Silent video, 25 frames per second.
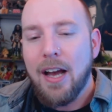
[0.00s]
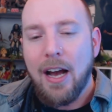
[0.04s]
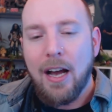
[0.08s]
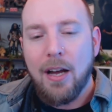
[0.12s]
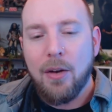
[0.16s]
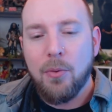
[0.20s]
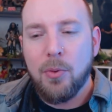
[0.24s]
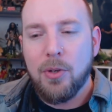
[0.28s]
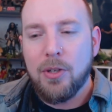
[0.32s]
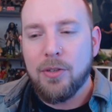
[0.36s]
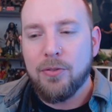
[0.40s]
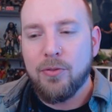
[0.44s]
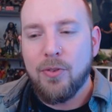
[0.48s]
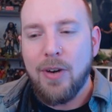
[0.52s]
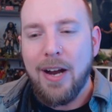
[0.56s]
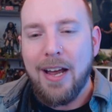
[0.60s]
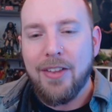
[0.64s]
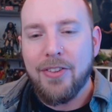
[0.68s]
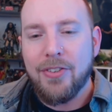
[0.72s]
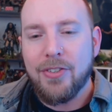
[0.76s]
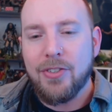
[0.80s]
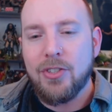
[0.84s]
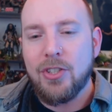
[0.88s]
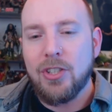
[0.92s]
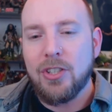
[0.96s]
I would have
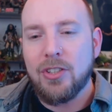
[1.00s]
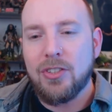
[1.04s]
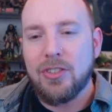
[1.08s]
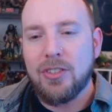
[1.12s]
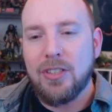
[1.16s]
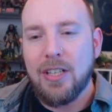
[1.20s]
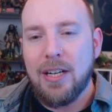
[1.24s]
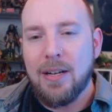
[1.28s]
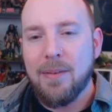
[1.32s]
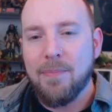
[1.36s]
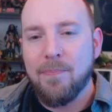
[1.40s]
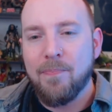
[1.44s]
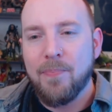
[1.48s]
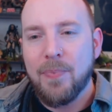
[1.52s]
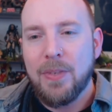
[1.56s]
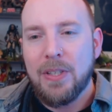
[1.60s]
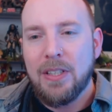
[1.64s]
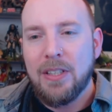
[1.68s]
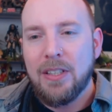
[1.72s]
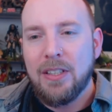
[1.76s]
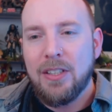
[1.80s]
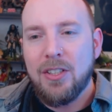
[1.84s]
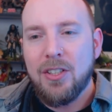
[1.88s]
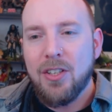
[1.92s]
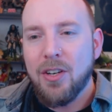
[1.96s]
rather just um,
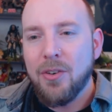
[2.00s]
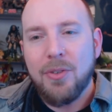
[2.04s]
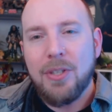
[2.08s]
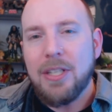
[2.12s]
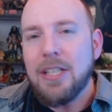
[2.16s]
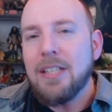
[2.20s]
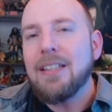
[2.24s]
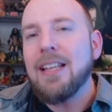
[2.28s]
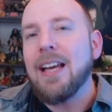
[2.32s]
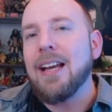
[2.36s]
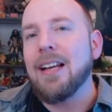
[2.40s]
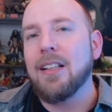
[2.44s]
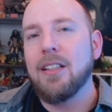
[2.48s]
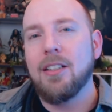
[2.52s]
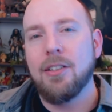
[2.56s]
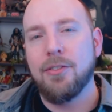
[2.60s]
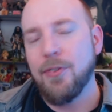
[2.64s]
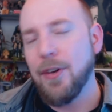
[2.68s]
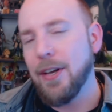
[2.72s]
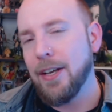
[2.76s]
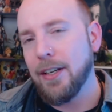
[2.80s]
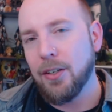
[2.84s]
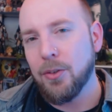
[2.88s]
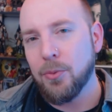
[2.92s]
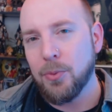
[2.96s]
you don't need that
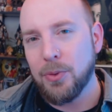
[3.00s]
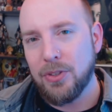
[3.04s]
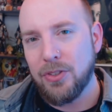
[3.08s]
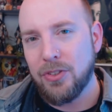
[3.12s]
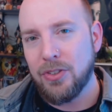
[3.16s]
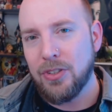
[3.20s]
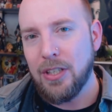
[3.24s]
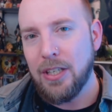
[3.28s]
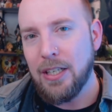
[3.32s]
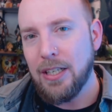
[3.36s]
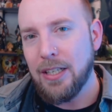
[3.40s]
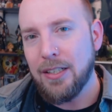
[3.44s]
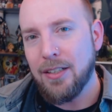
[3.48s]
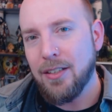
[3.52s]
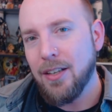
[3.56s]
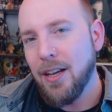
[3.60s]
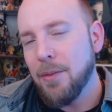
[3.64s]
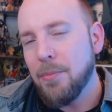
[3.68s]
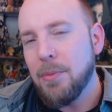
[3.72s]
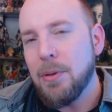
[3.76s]
cliffhanger with Siddiq.